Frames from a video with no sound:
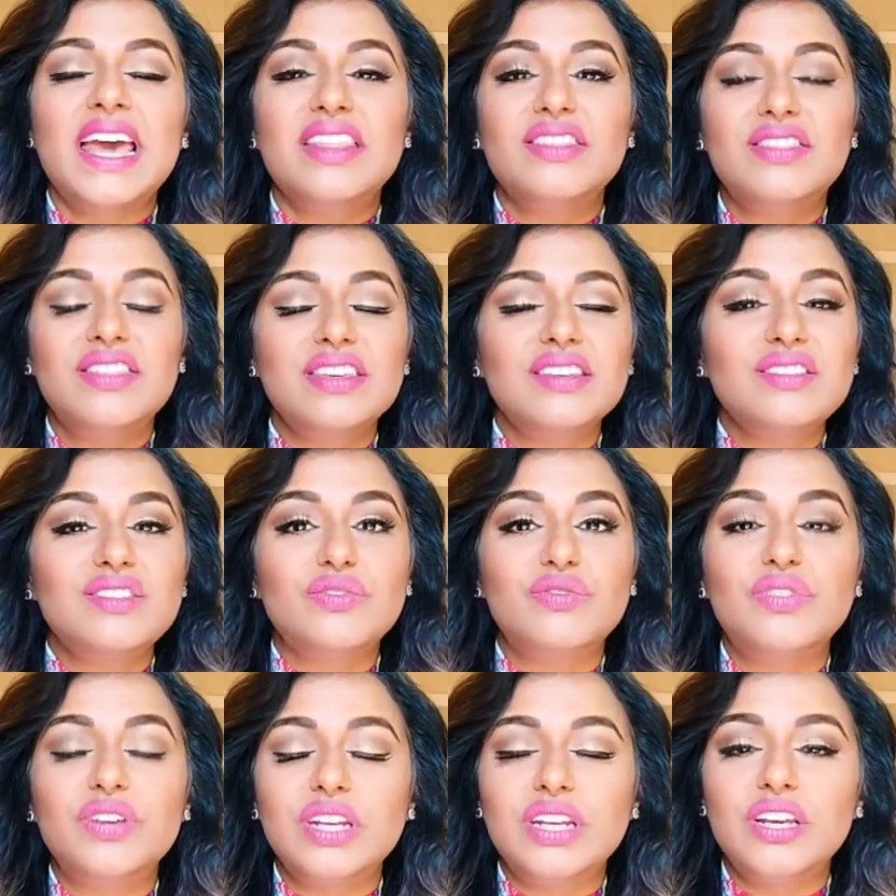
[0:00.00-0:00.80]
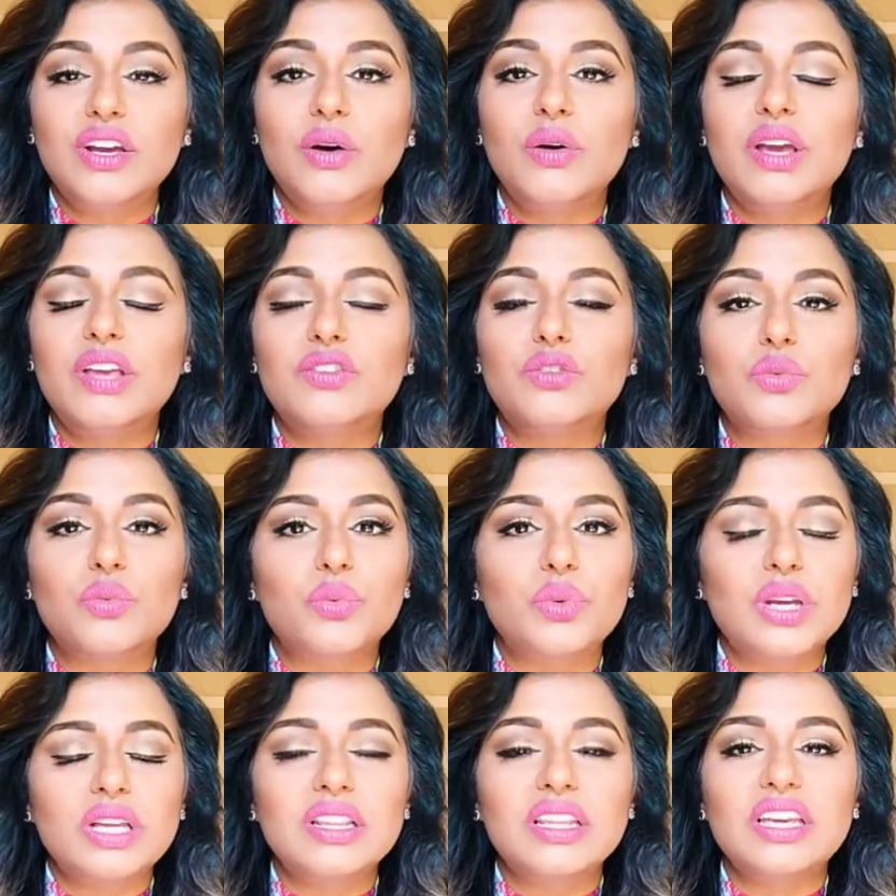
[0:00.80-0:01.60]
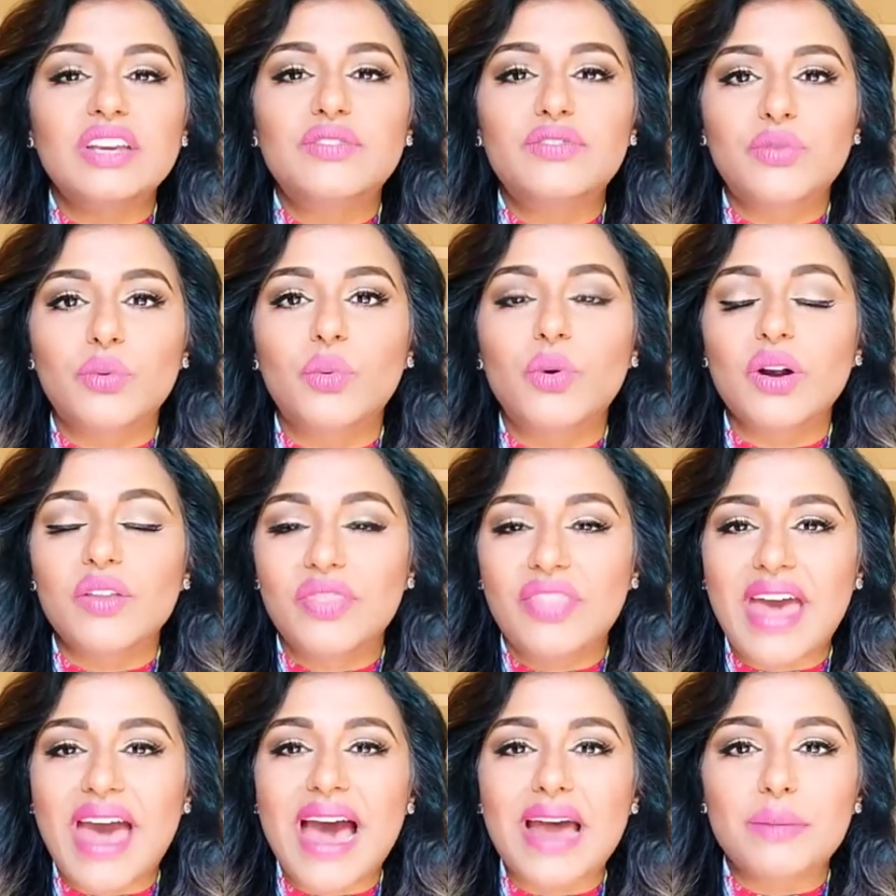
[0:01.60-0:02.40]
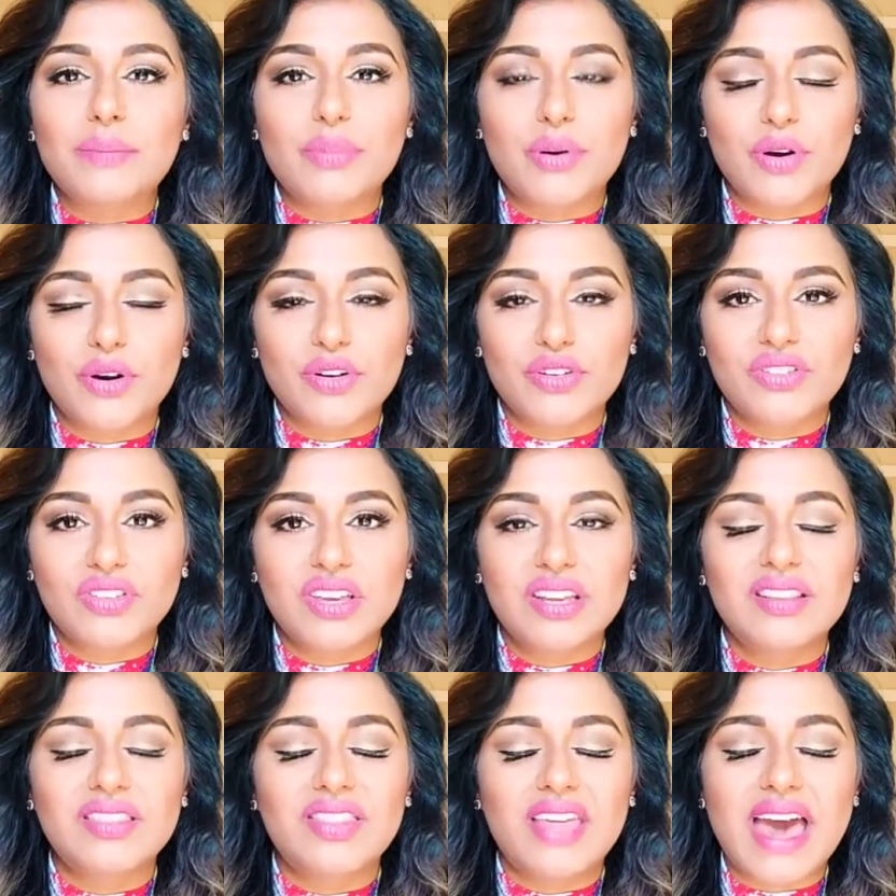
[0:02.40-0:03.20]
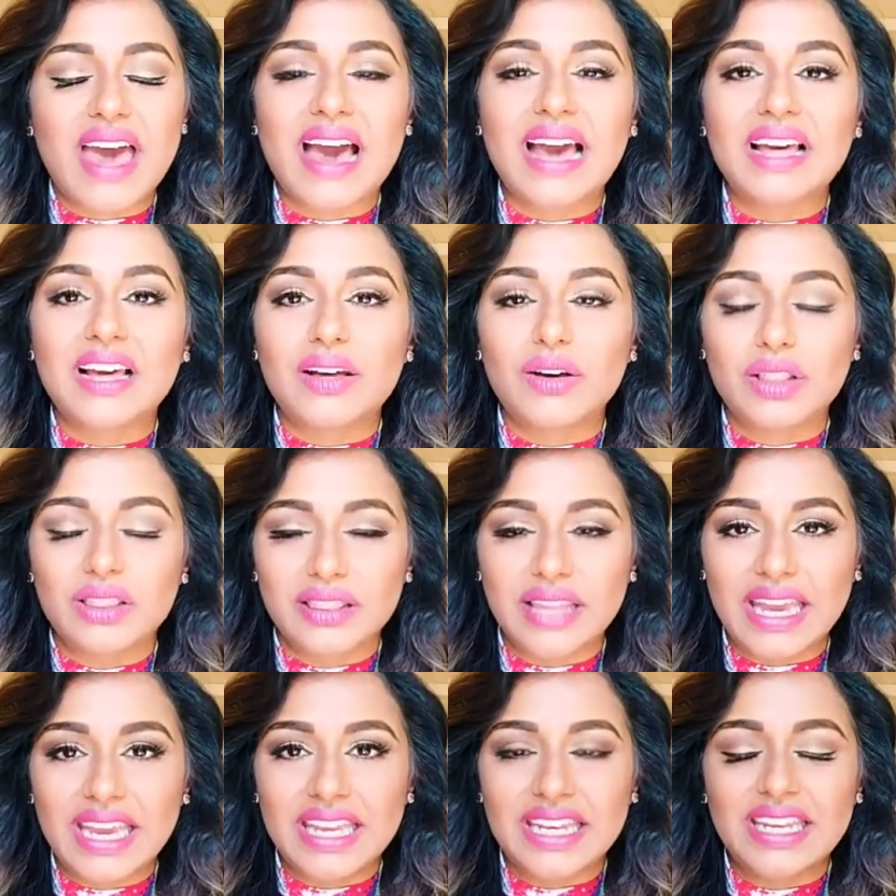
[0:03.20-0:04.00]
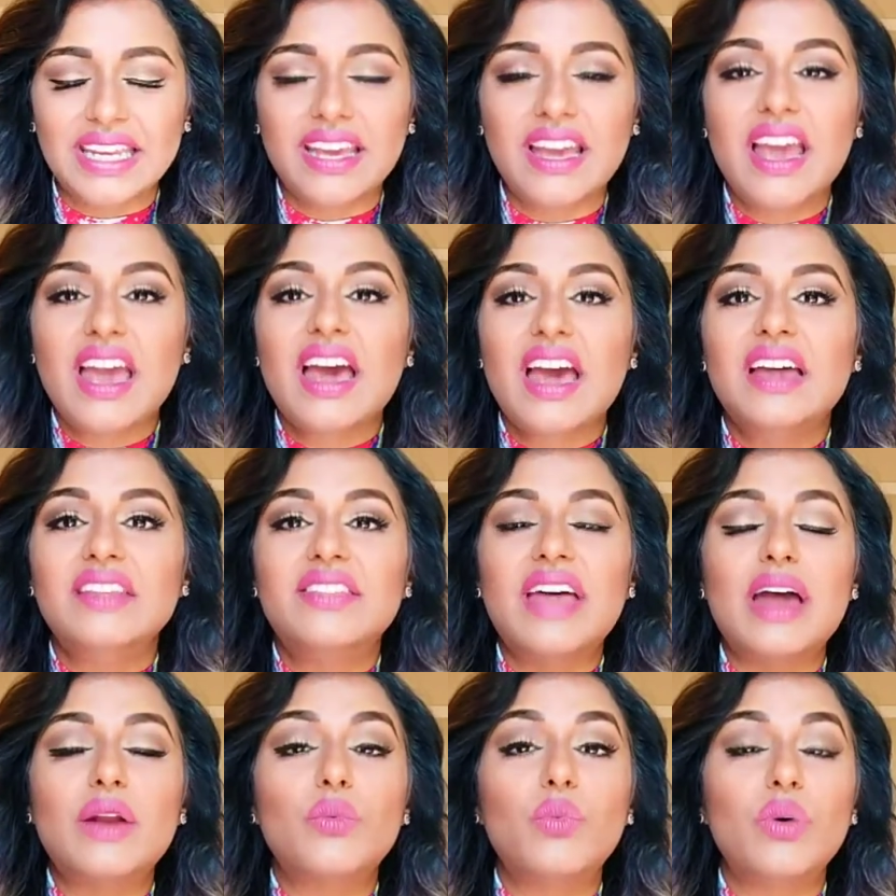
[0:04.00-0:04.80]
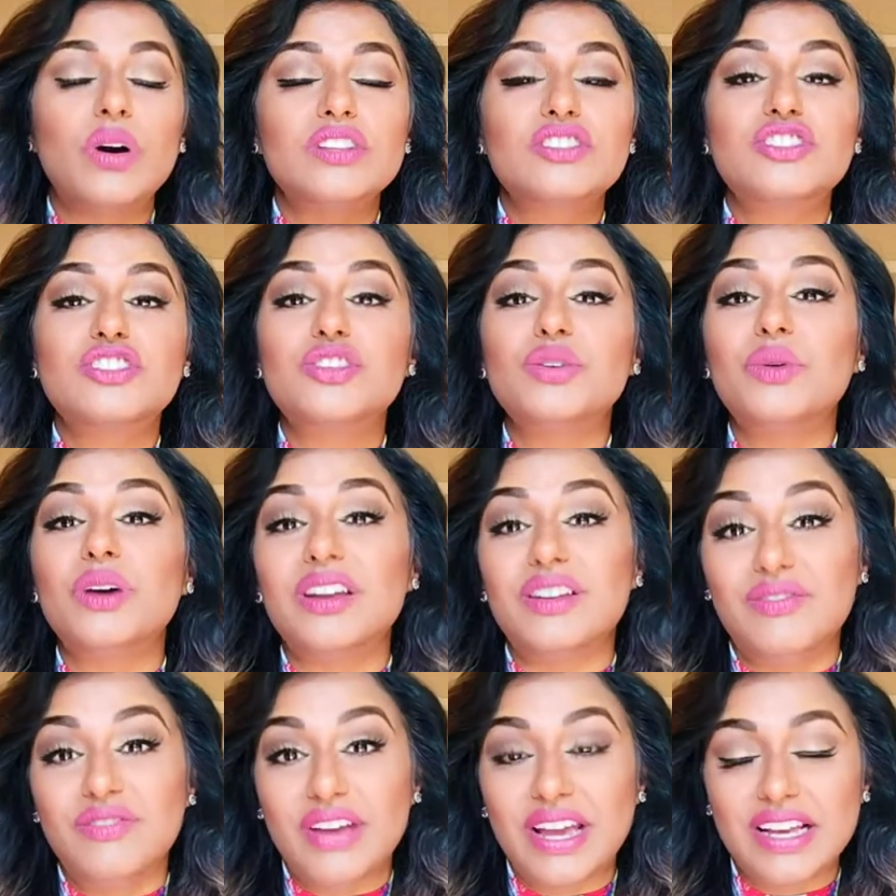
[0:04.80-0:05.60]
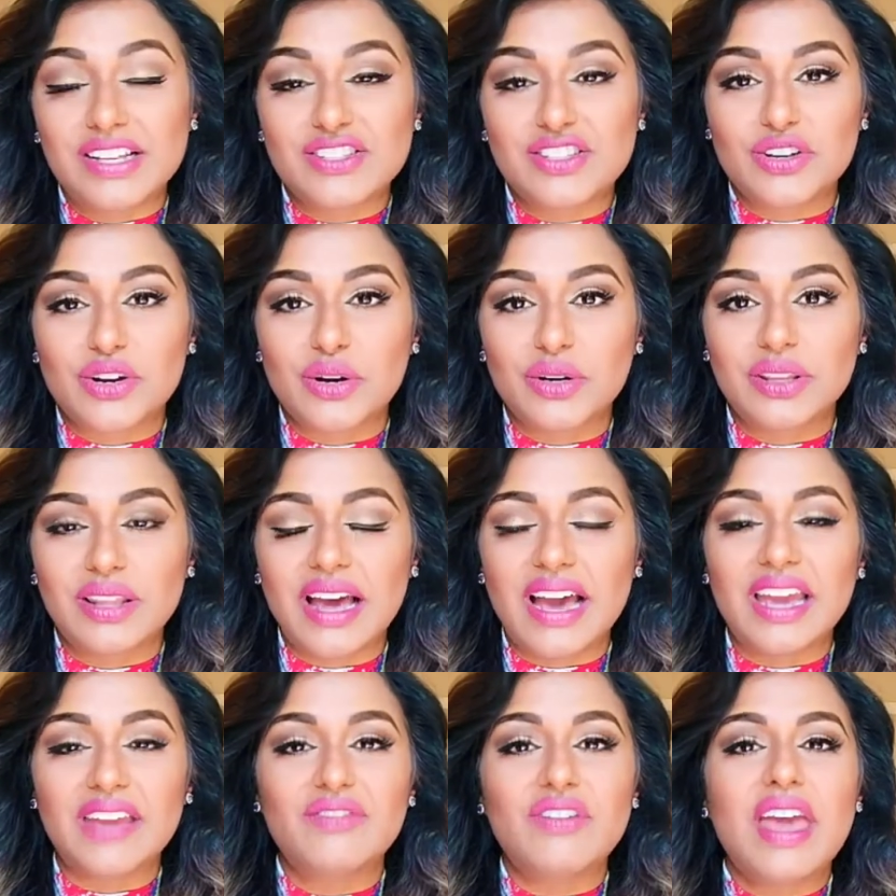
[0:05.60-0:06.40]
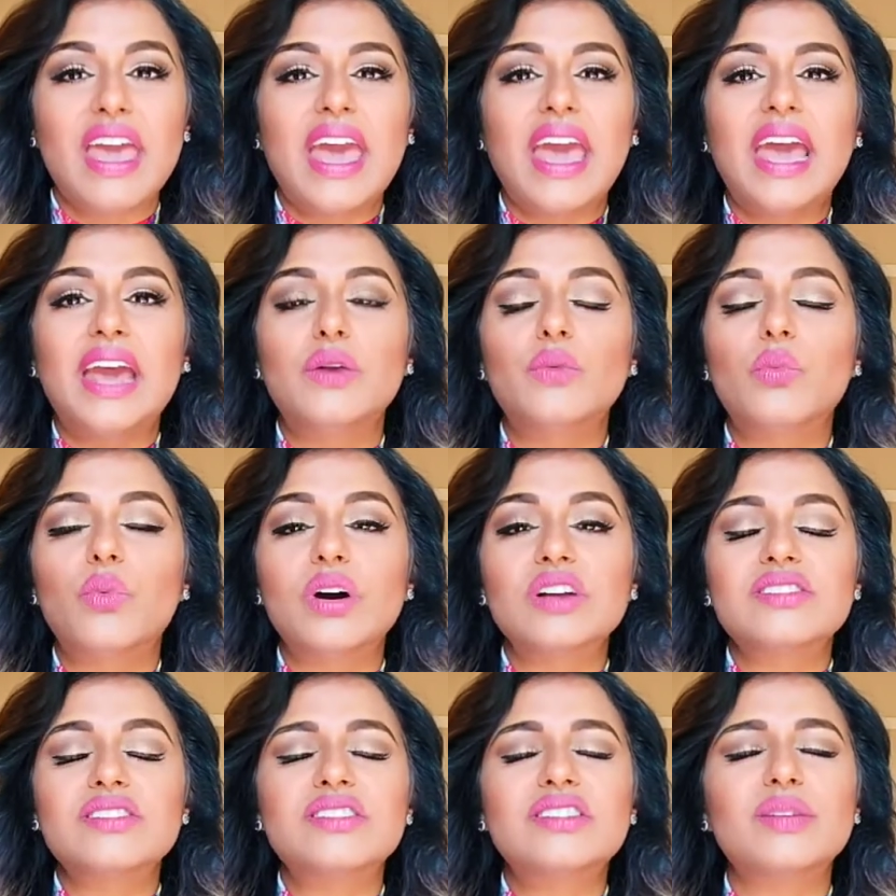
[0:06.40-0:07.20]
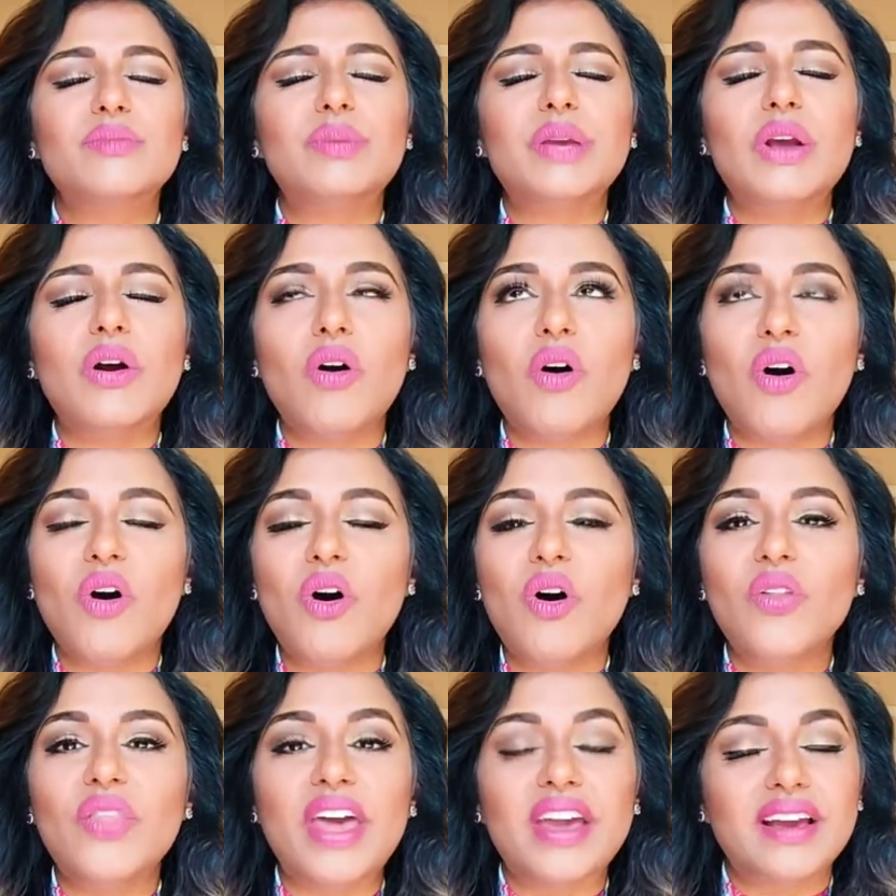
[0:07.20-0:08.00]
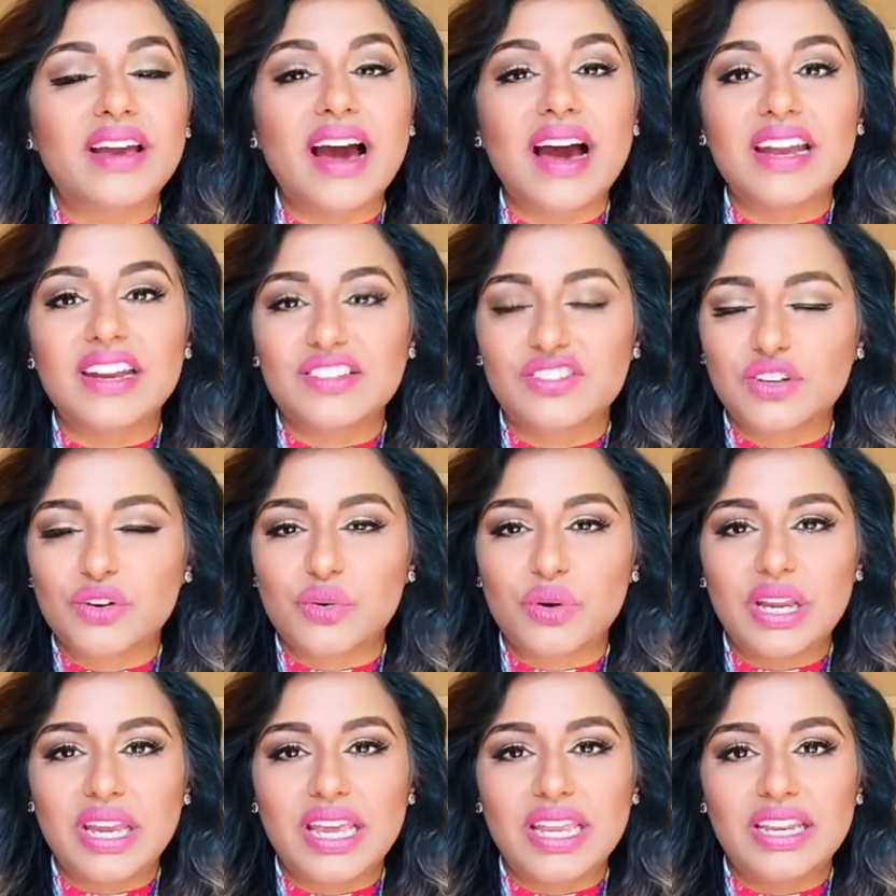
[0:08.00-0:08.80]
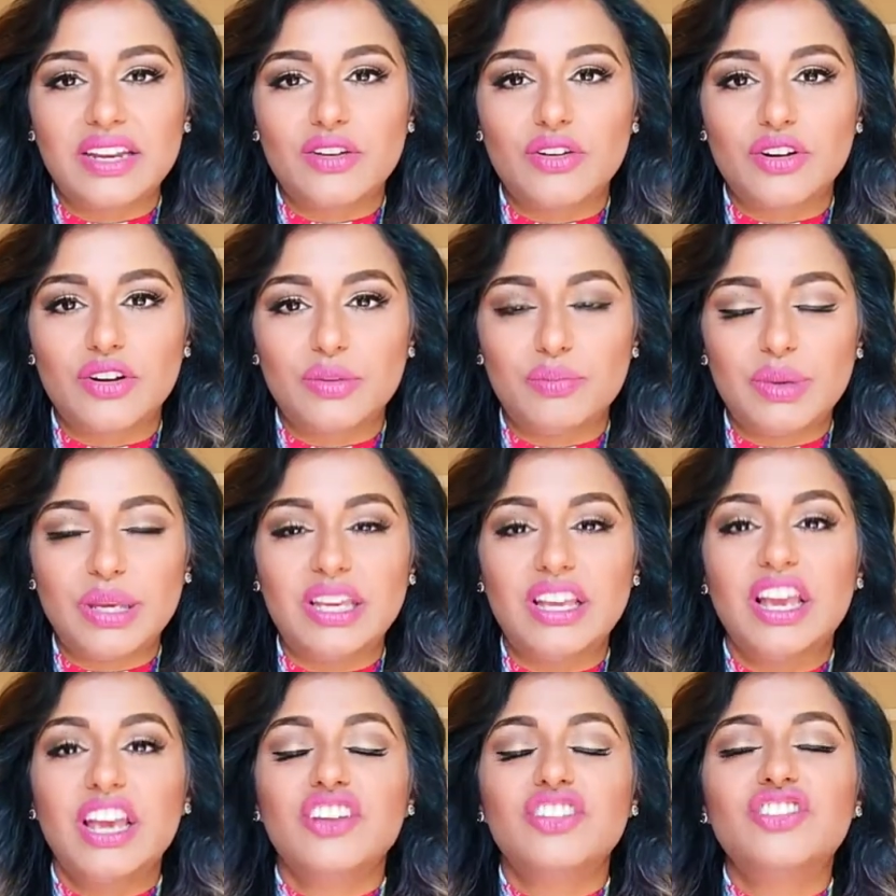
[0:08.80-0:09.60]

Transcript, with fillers: This video is really for that person, that lady that wants to advance her life and wants to be all that God has created her to be.